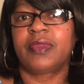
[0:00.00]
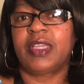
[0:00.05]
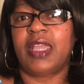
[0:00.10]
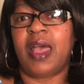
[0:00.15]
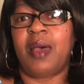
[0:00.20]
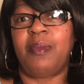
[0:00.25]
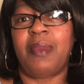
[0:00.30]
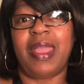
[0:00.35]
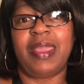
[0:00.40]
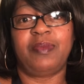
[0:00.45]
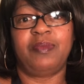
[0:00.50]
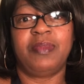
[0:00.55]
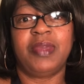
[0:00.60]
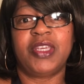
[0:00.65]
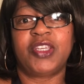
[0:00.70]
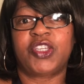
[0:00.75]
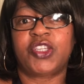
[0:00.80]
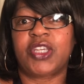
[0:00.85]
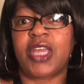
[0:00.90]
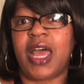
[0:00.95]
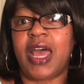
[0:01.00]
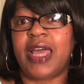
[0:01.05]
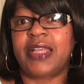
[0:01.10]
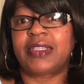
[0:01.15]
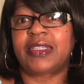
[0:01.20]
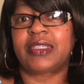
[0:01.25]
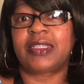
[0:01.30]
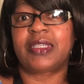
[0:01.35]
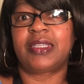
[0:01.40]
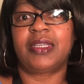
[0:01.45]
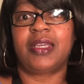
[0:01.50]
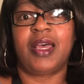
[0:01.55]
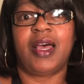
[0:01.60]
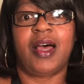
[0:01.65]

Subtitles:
I might miss shots.